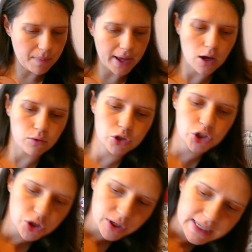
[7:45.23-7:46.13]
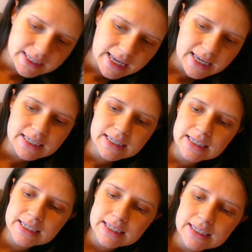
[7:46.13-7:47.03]
my own
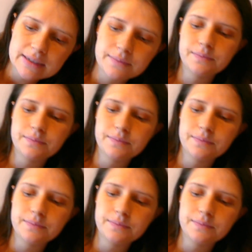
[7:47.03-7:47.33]
choices.